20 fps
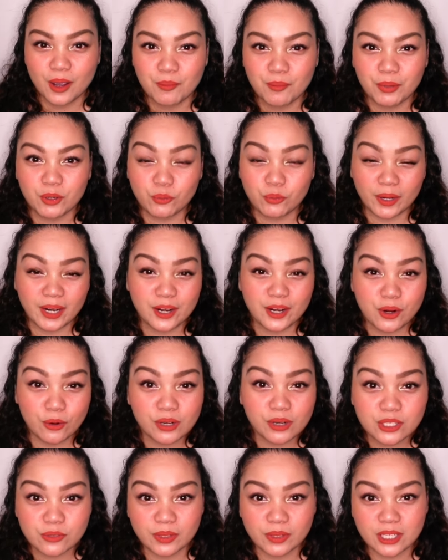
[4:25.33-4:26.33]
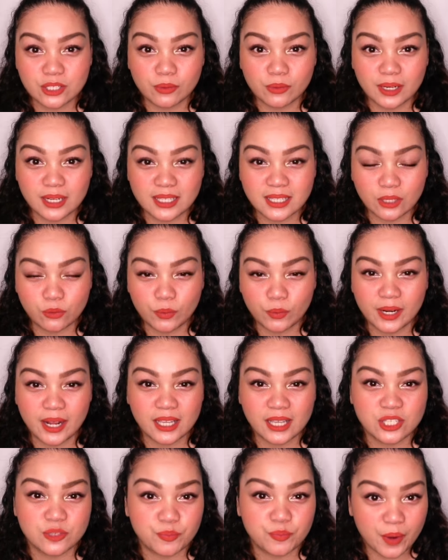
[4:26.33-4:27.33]
But what I noticed with this one is that when I
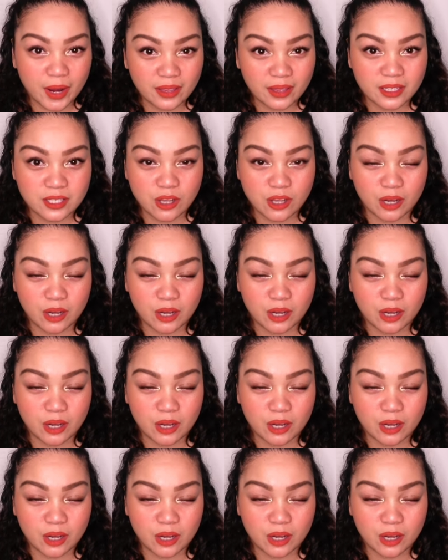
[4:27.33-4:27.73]
spray this